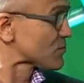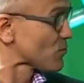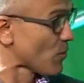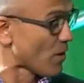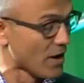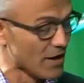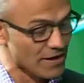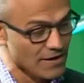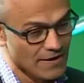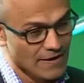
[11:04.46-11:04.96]

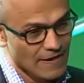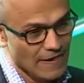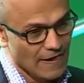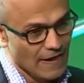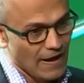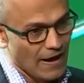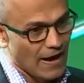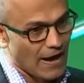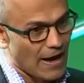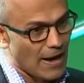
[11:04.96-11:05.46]
One.
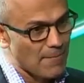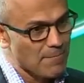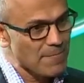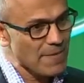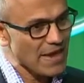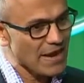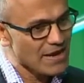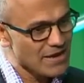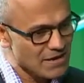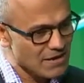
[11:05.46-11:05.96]

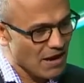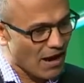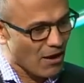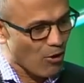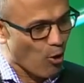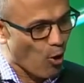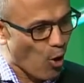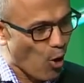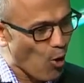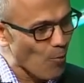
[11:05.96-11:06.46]
And our
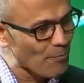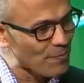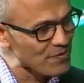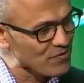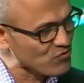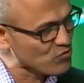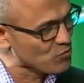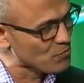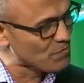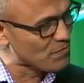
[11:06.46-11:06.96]
hope
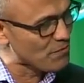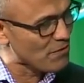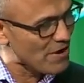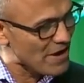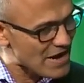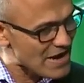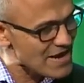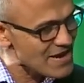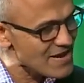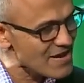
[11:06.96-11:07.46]
is to
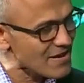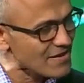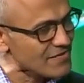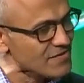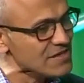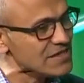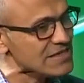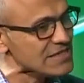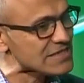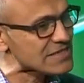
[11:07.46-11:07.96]
bring
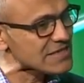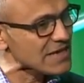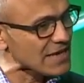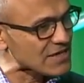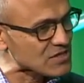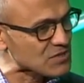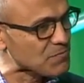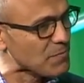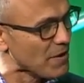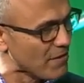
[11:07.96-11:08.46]
these
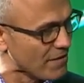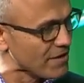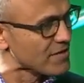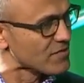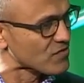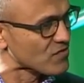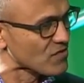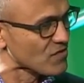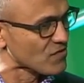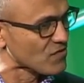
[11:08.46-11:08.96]

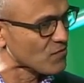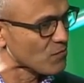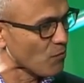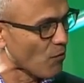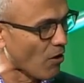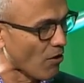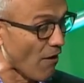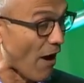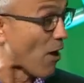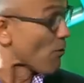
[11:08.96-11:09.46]
experiences
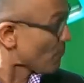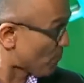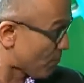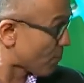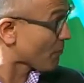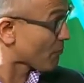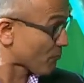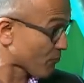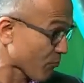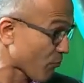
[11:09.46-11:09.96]
around
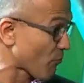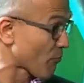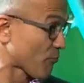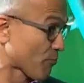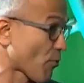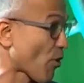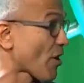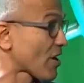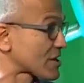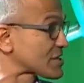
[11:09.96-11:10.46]

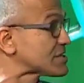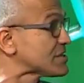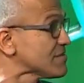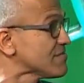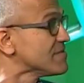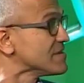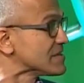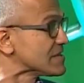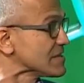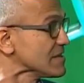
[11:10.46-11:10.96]

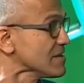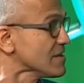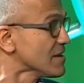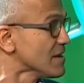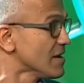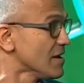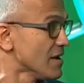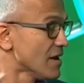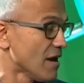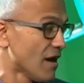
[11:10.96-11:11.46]
productivity
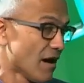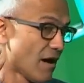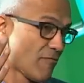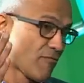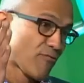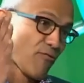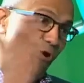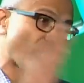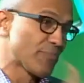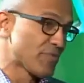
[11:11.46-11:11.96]

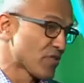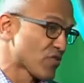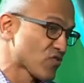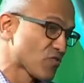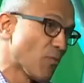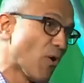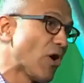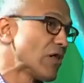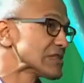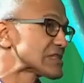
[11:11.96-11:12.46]
from the
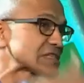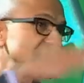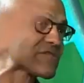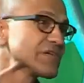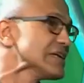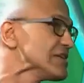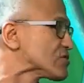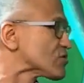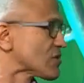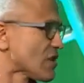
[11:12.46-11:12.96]
small
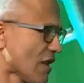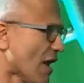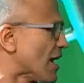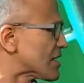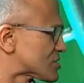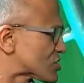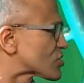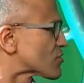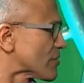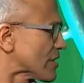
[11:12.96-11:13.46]
screen to the
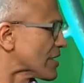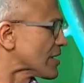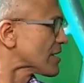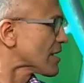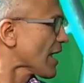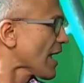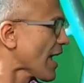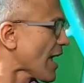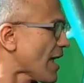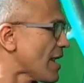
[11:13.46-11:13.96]
large screen.
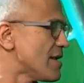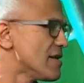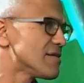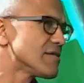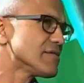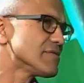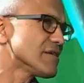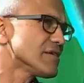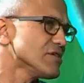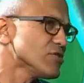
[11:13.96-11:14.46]
And
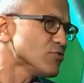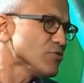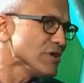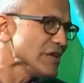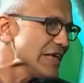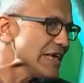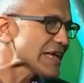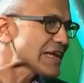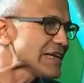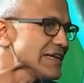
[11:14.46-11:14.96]
the
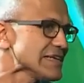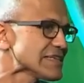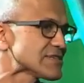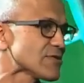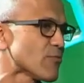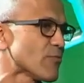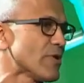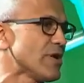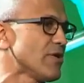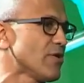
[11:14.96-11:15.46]
uniqueness
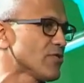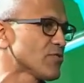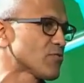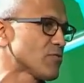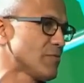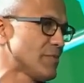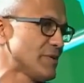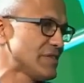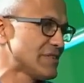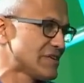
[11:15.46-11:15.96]
of Windows
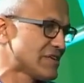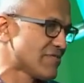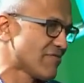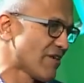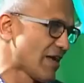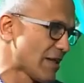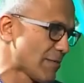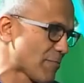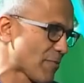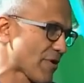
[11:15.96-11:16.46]
will be the
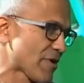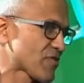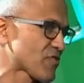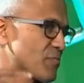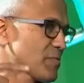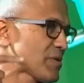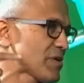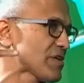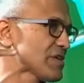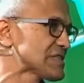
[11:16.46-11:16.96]
developer
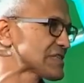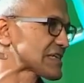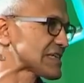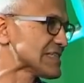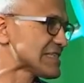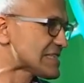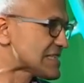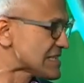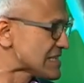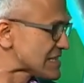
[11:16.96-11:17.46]
experience
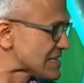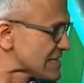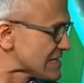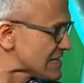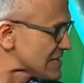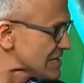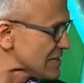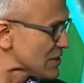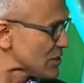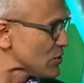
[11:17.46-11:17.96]

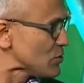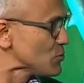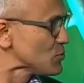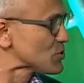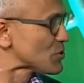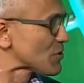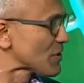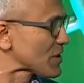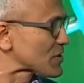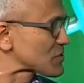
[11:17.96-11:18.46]
consistency, the
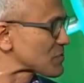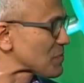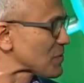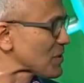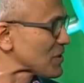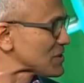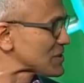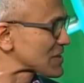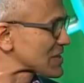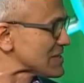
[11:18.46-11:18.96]
user
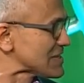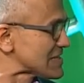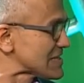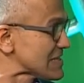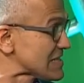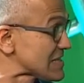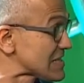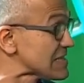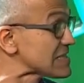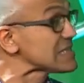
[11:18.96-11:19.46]
experience
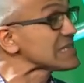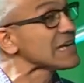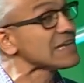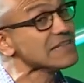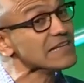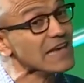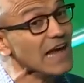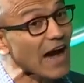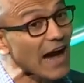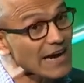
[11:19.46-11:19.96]
consistency,
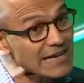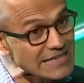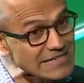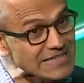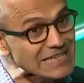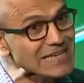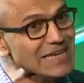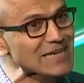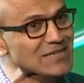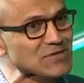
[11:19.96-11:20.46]
and the IT
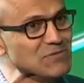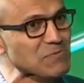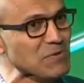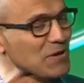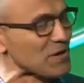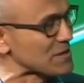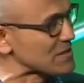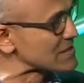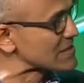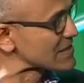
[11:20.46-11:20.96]

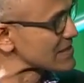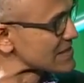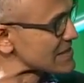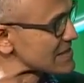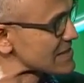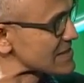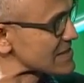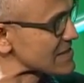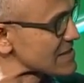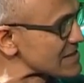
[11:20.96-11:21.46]
experience
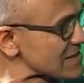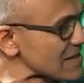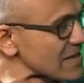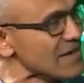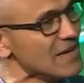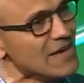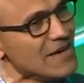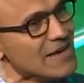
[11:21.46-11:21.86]
consistency.